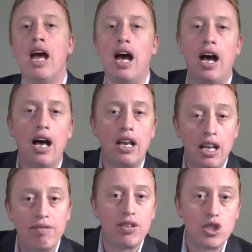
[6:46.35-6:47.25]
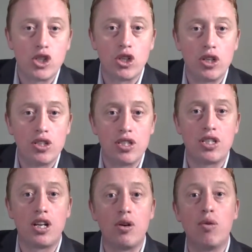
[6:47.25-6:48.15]
Life insurance is
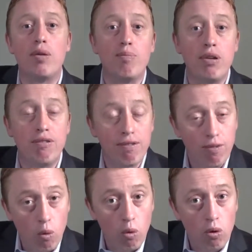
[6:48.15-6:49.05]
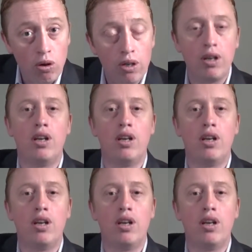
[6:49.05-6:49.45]
underwritten before